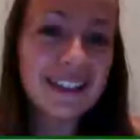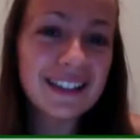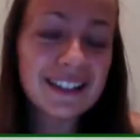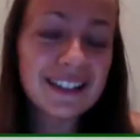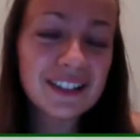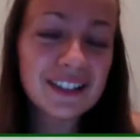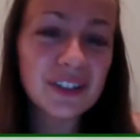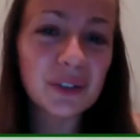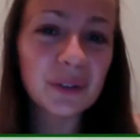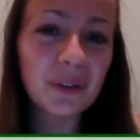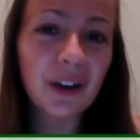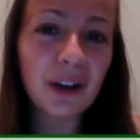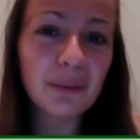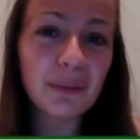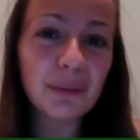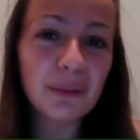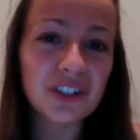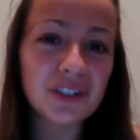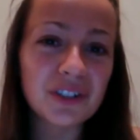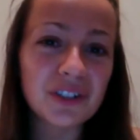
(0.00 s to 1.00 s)
So I
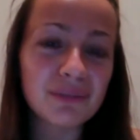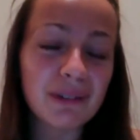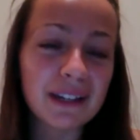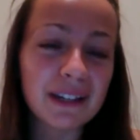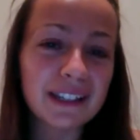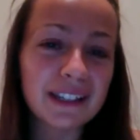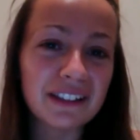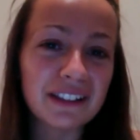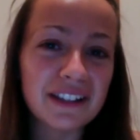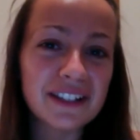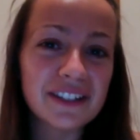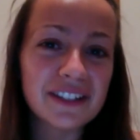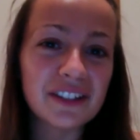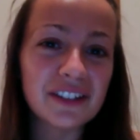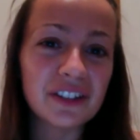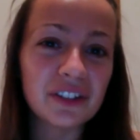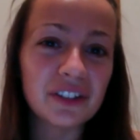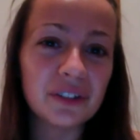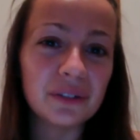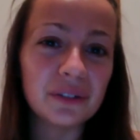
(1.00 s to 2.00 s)
would just recognize
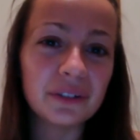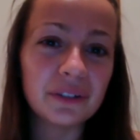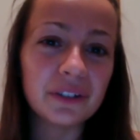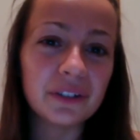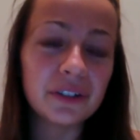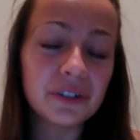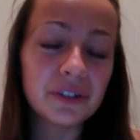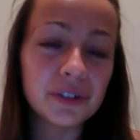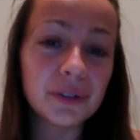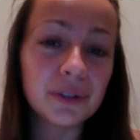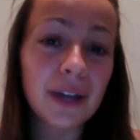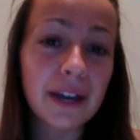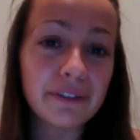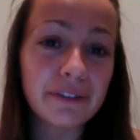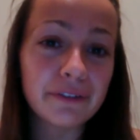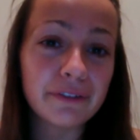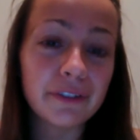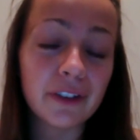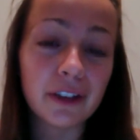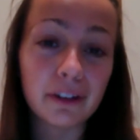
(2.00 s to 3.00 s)
that you do
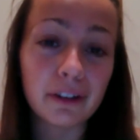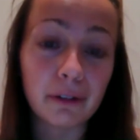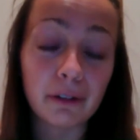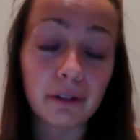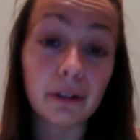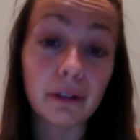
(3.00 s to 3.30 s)
have a